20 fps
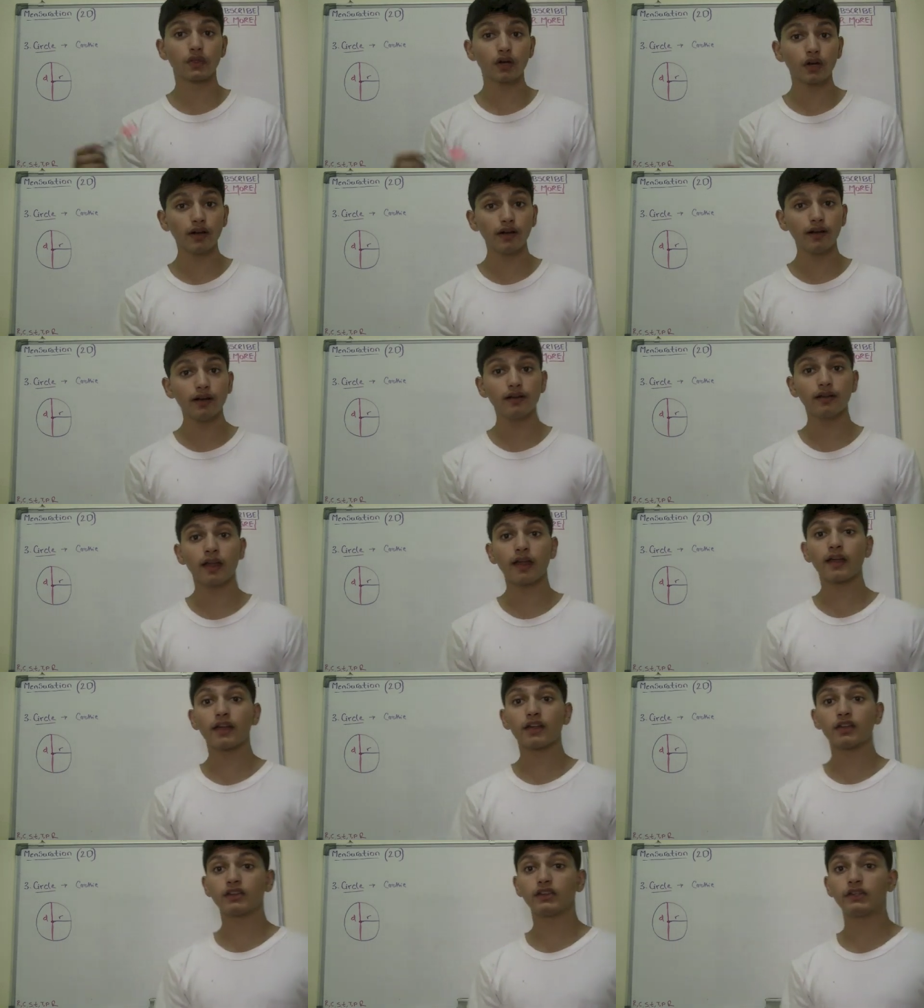third
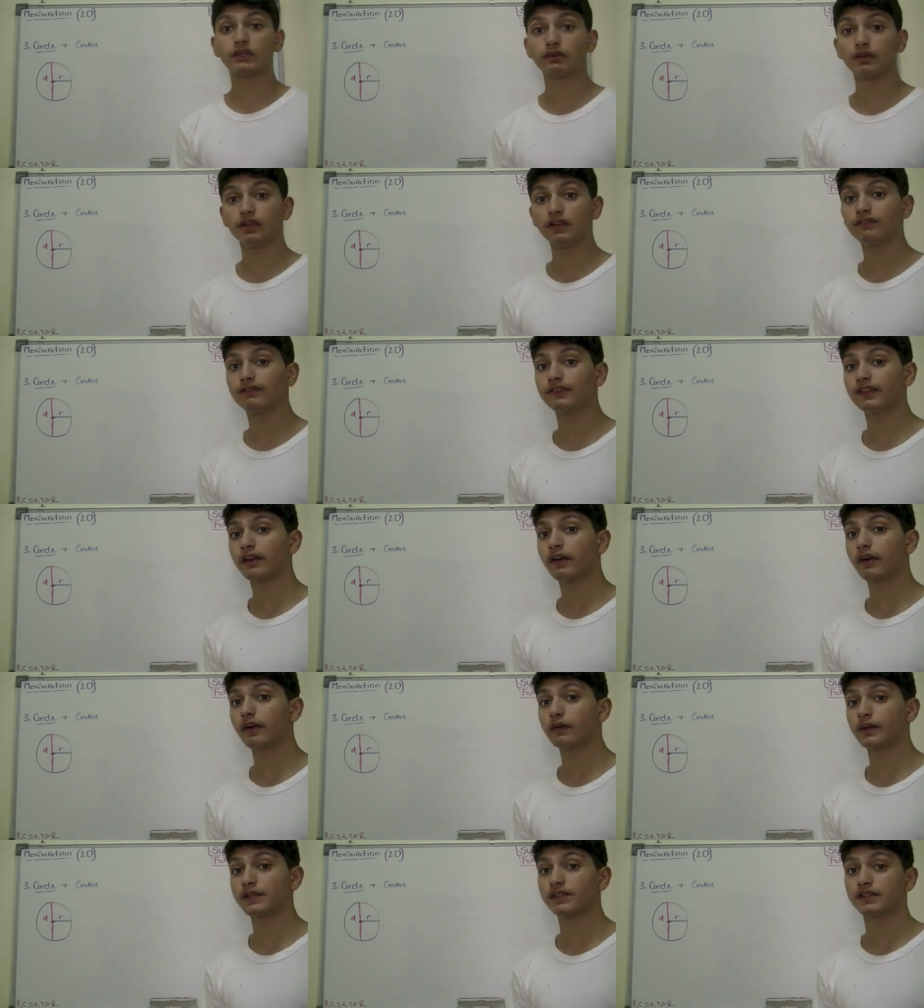2D
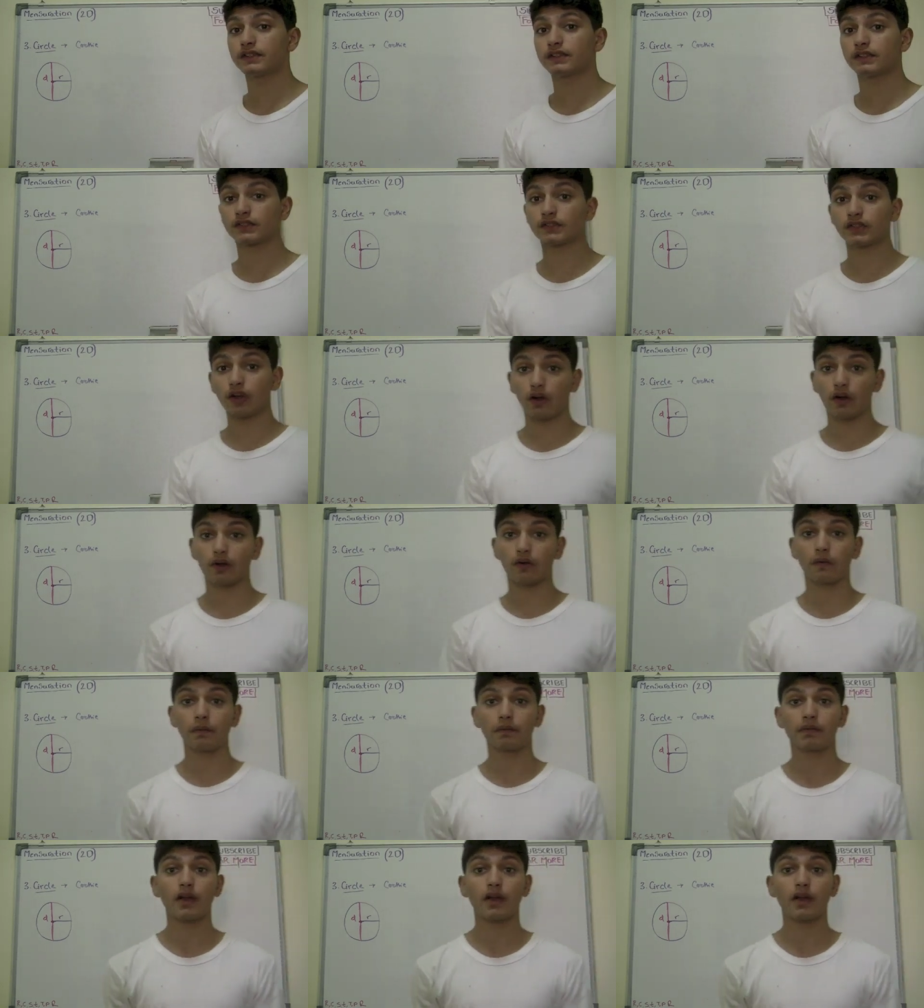figure which is a circle.